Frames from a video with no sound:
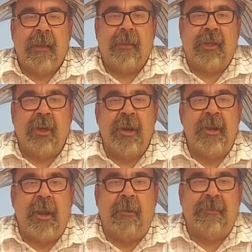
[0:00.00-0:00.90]
the
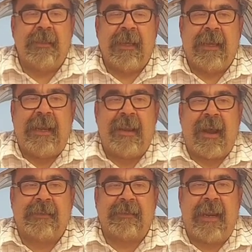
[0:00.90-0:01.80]
good news he did
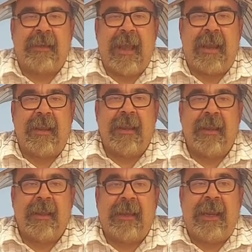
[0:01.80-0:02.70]
not stay dead.
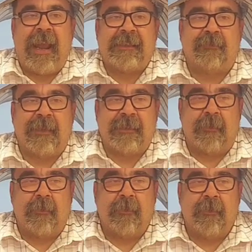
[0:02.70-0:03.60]
He has risen.